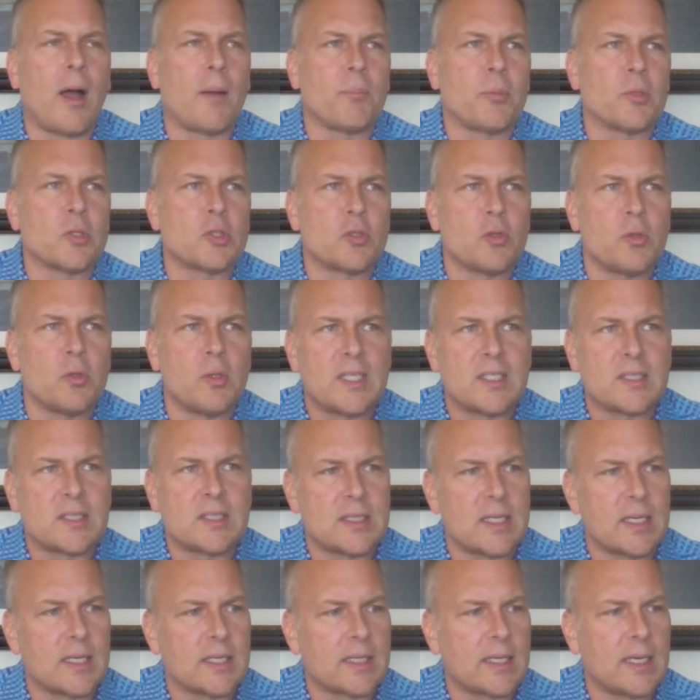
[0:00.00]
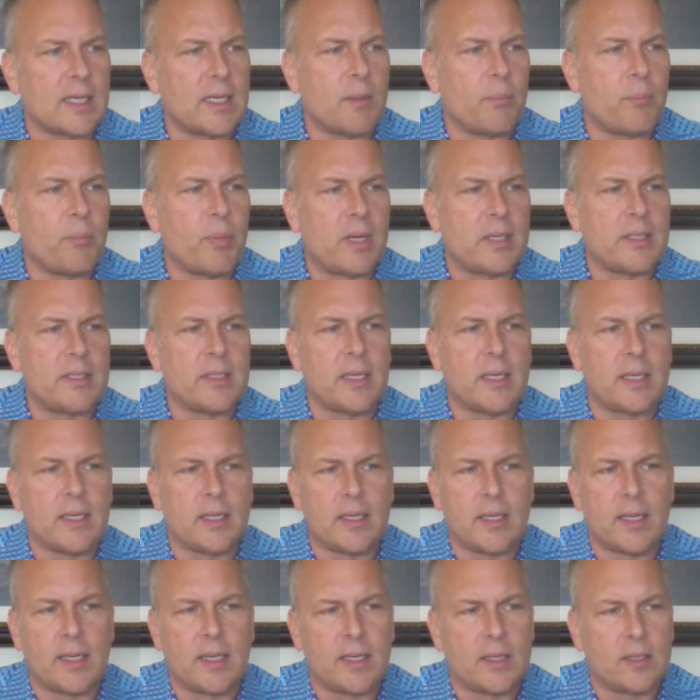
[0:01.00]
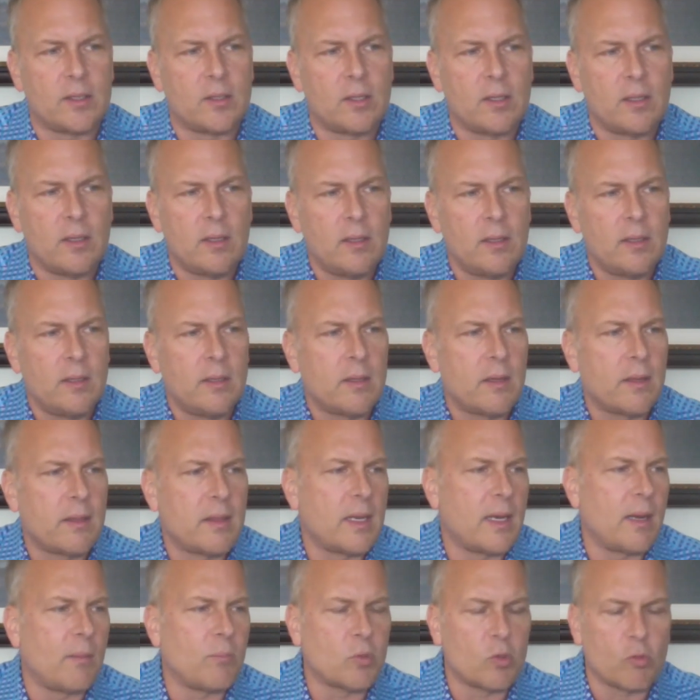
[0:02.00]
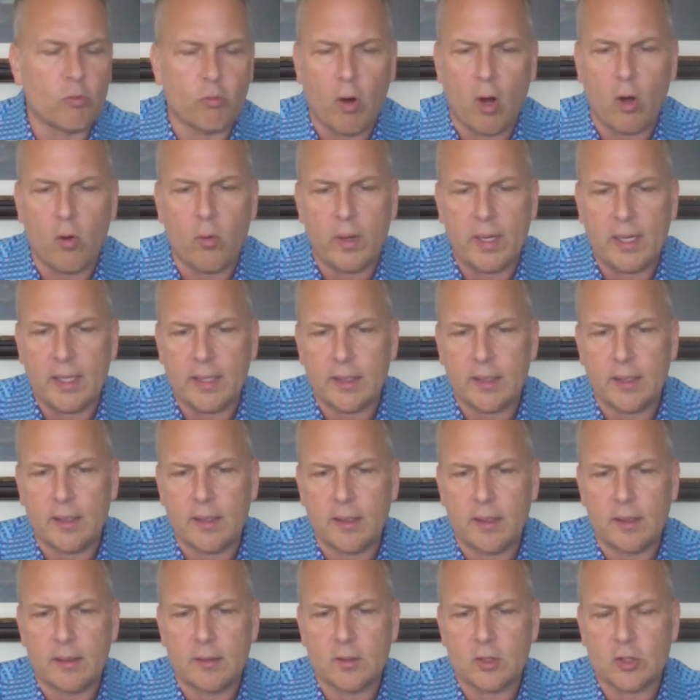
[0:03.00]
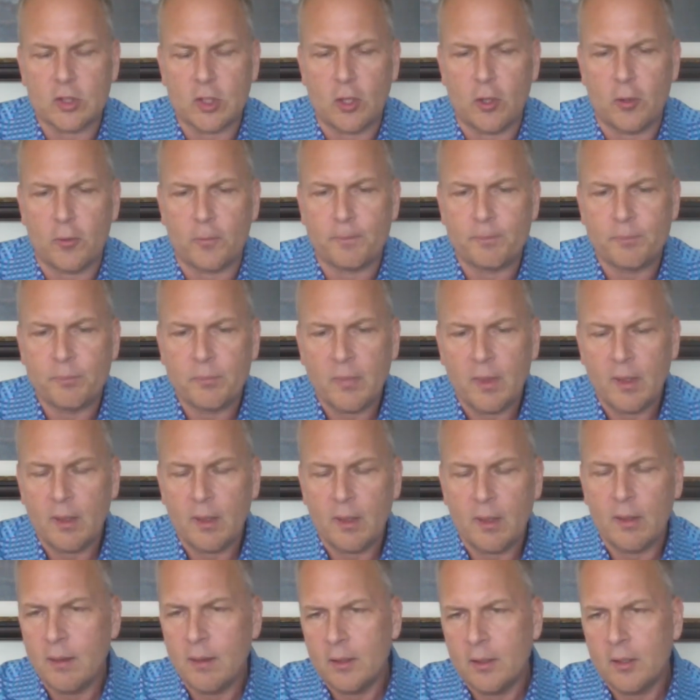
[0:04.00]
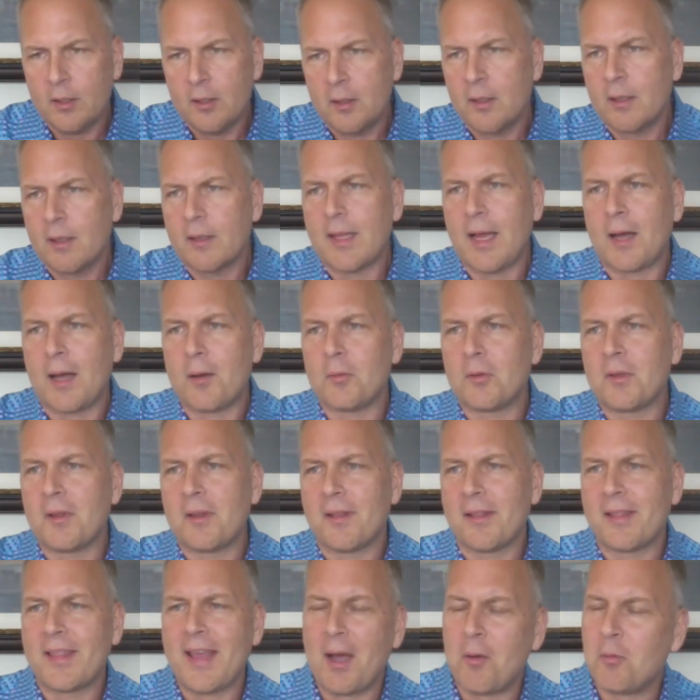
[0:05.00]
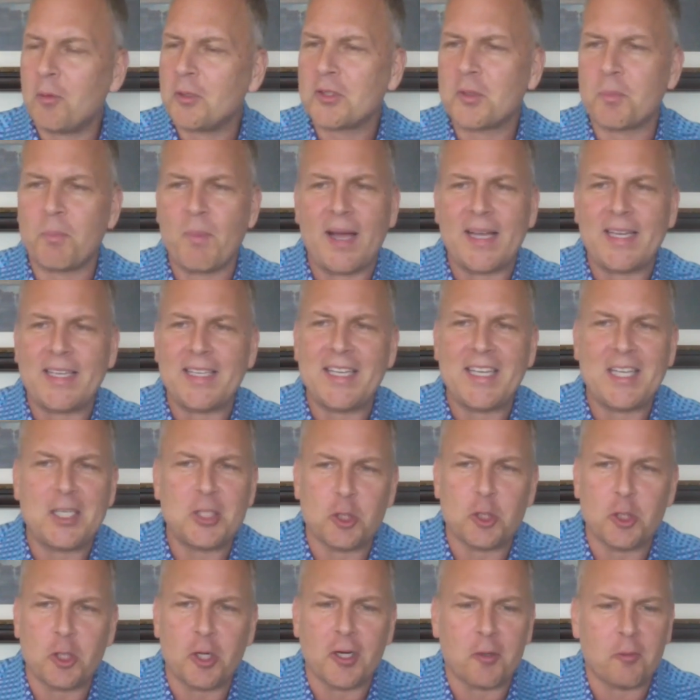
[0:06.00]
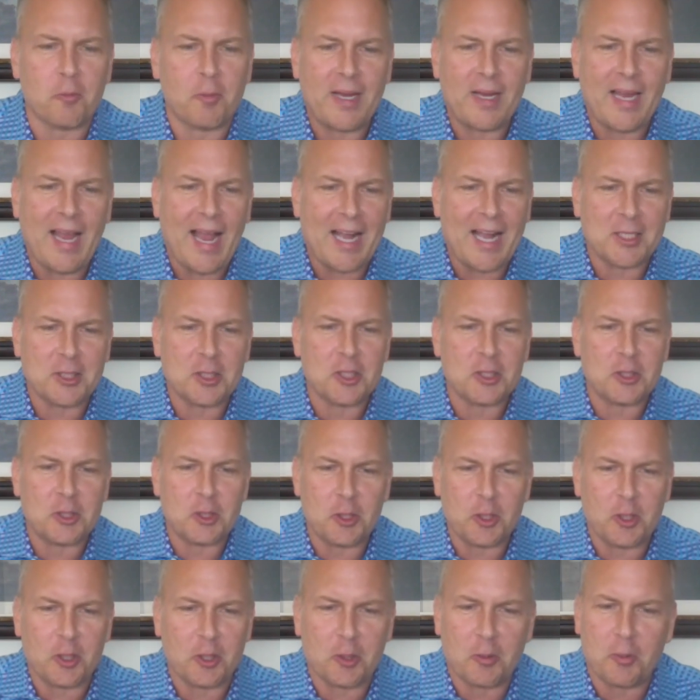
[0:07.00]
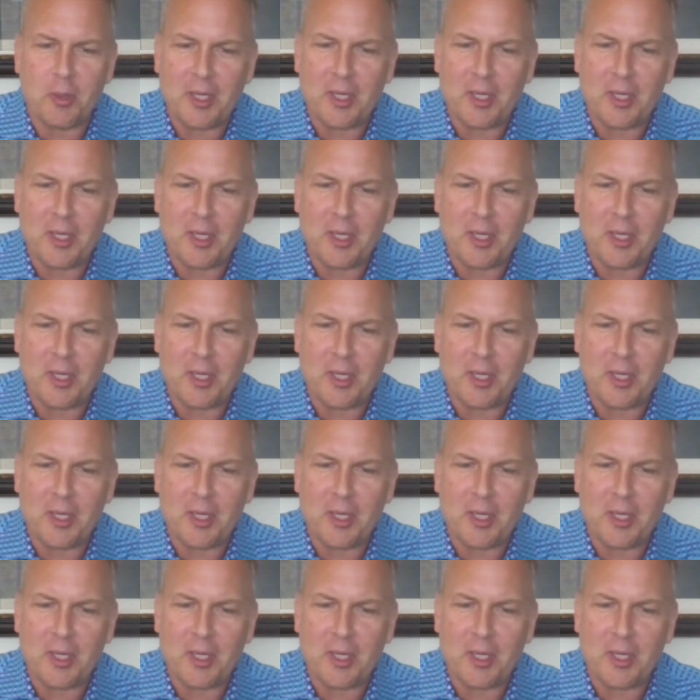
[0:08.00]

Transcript: opportunistic and abundant and that I'm growing. So that that was my knee jerk reaction to your